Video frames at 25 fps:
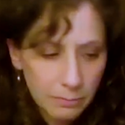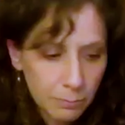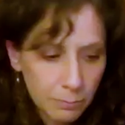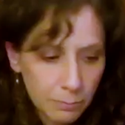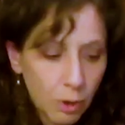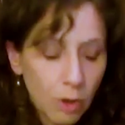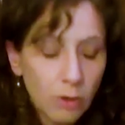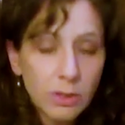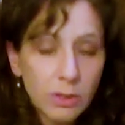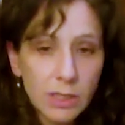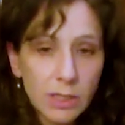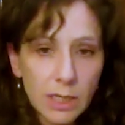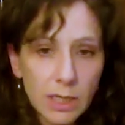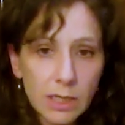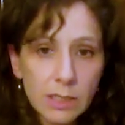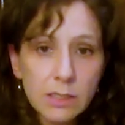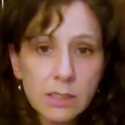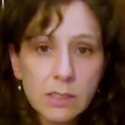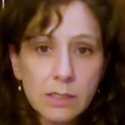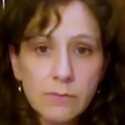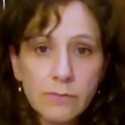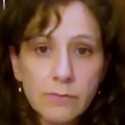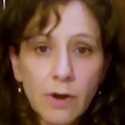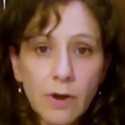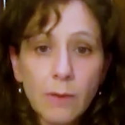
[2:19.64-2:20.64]

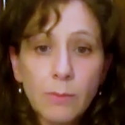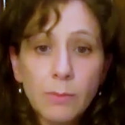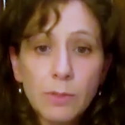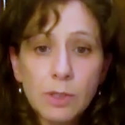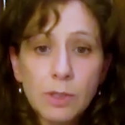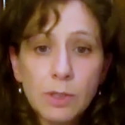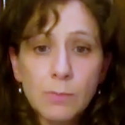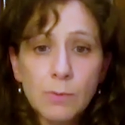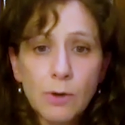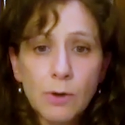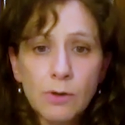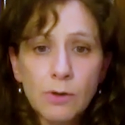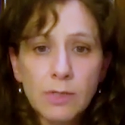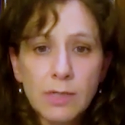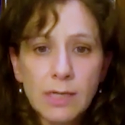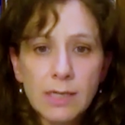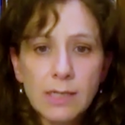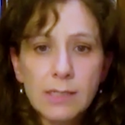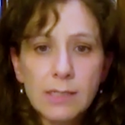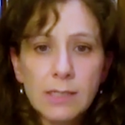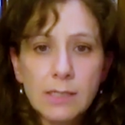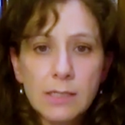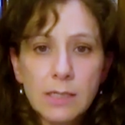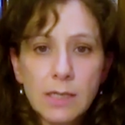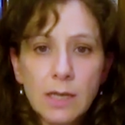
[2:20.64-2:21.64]
protests, farmers'
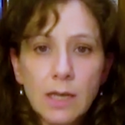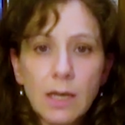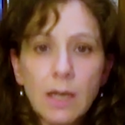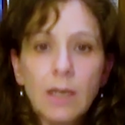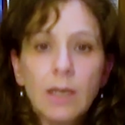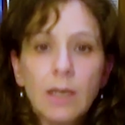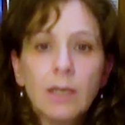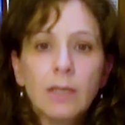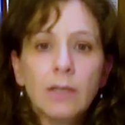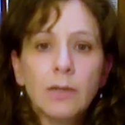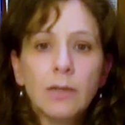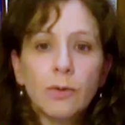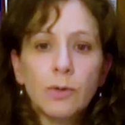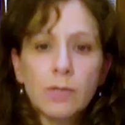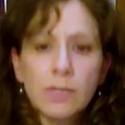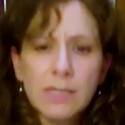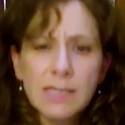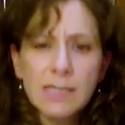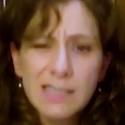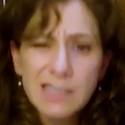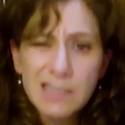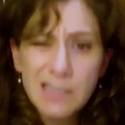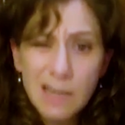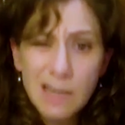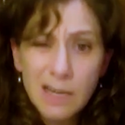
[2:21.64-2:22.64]
protests, there was
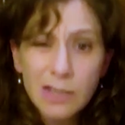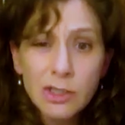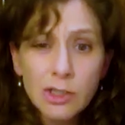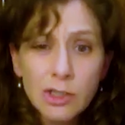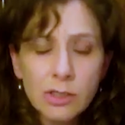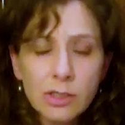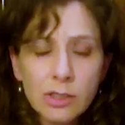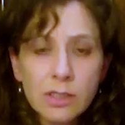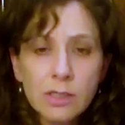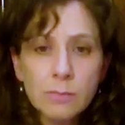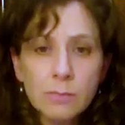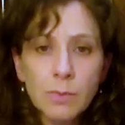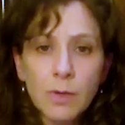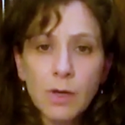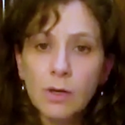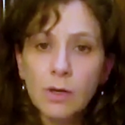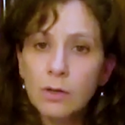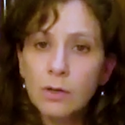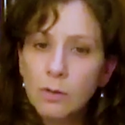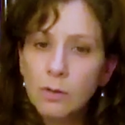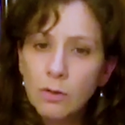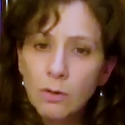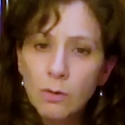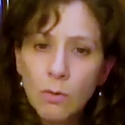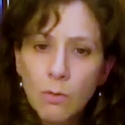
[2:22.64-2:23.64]
discussions
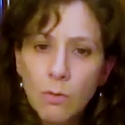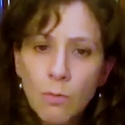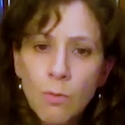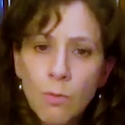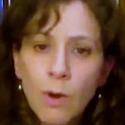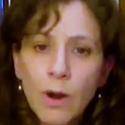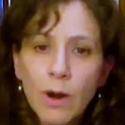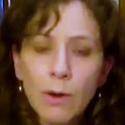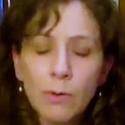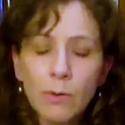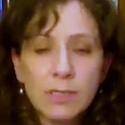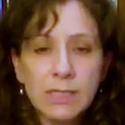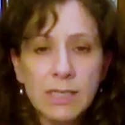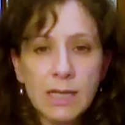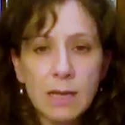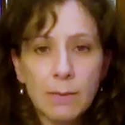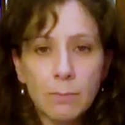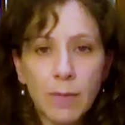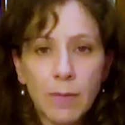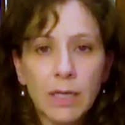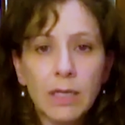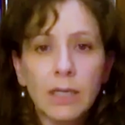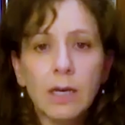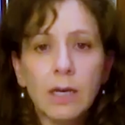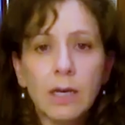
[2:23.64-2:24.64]
about where was
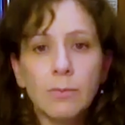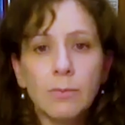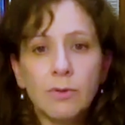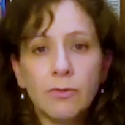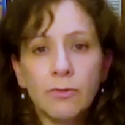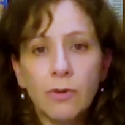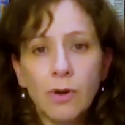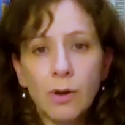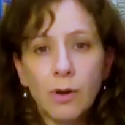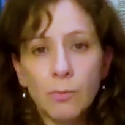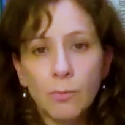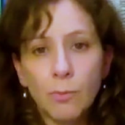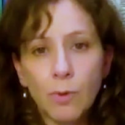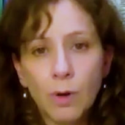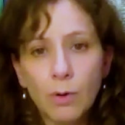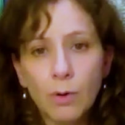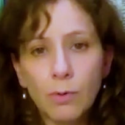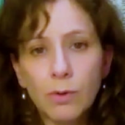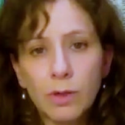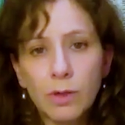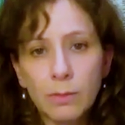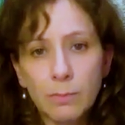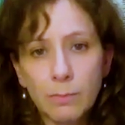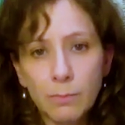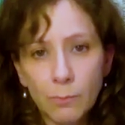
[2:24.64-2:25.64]
that money coming from, where
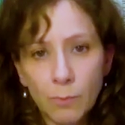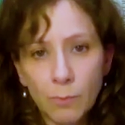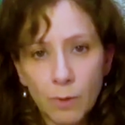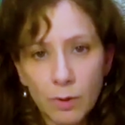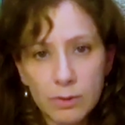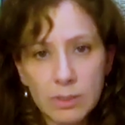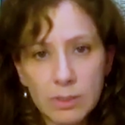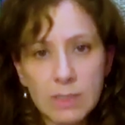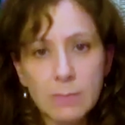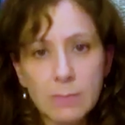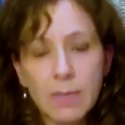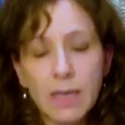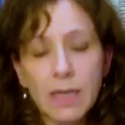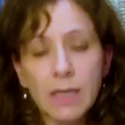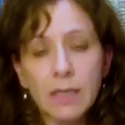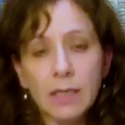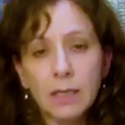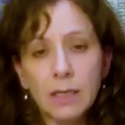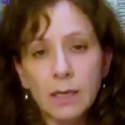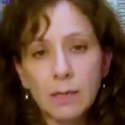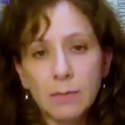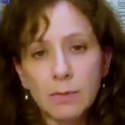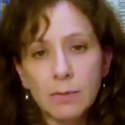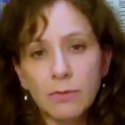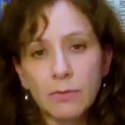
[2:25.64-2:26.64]
was the
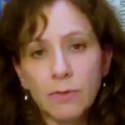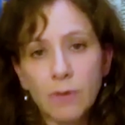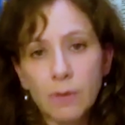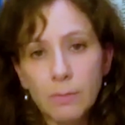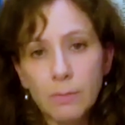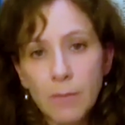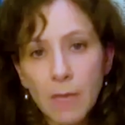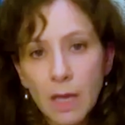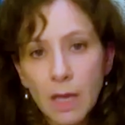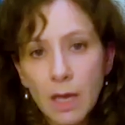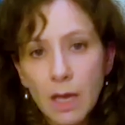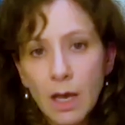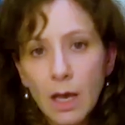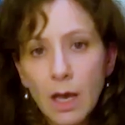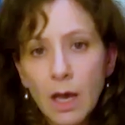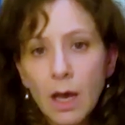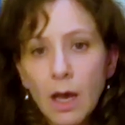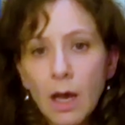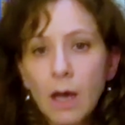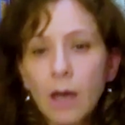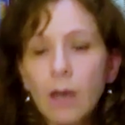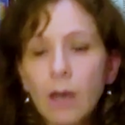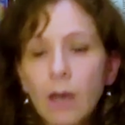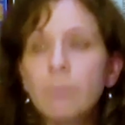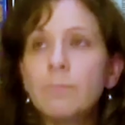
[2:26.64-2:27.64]
backing coming
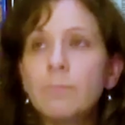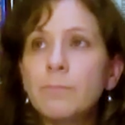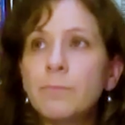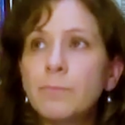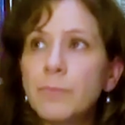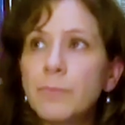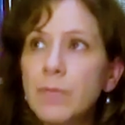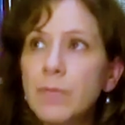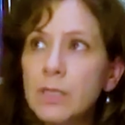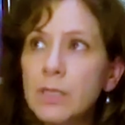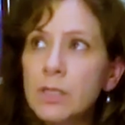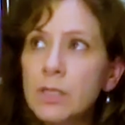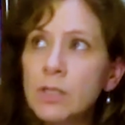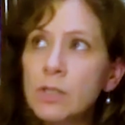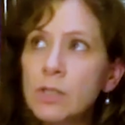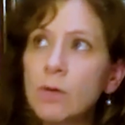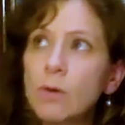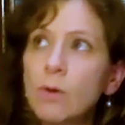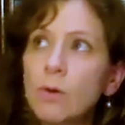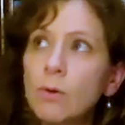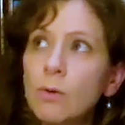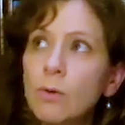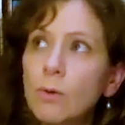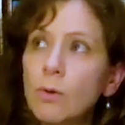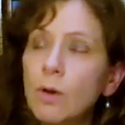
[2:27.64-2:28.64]
from.
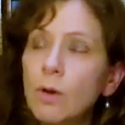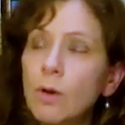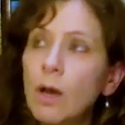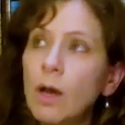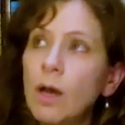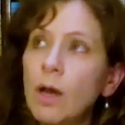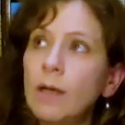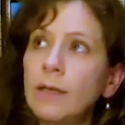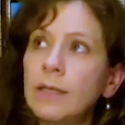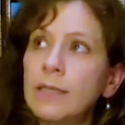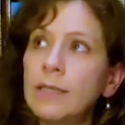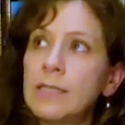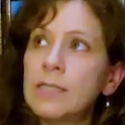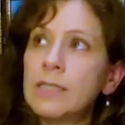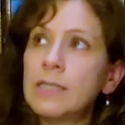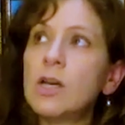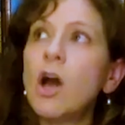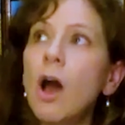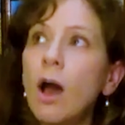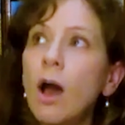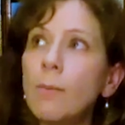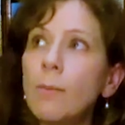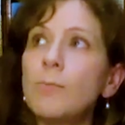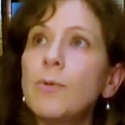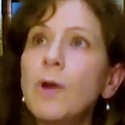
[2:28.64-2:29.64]
So this
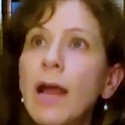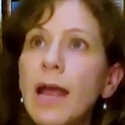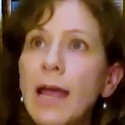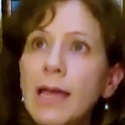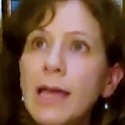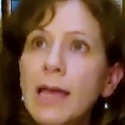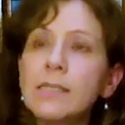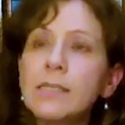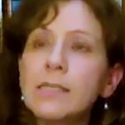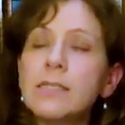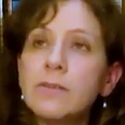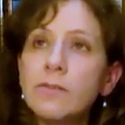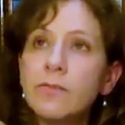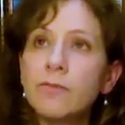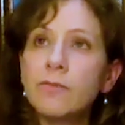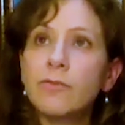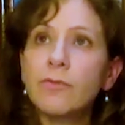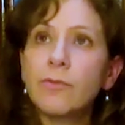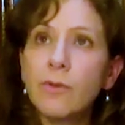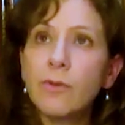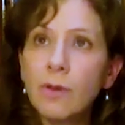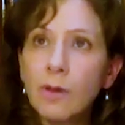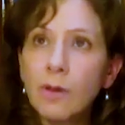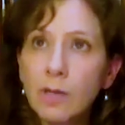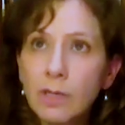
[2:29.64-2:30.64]
comprehensive
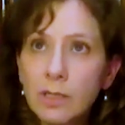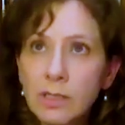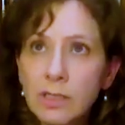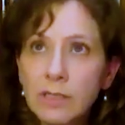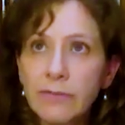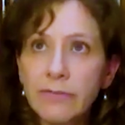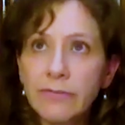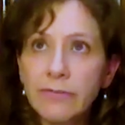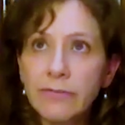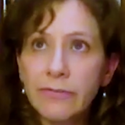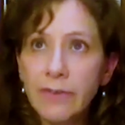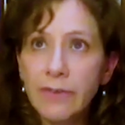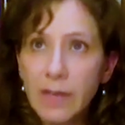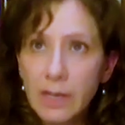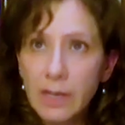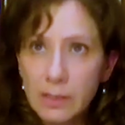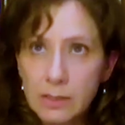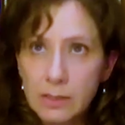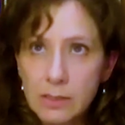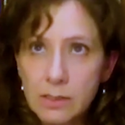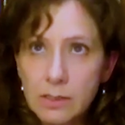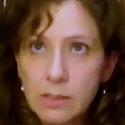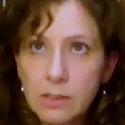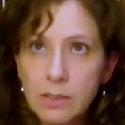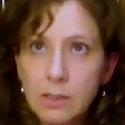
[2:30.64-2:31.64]

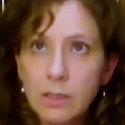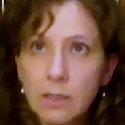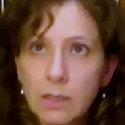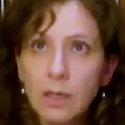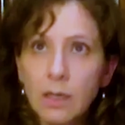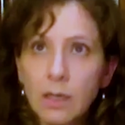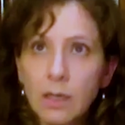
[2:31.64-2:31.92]
defense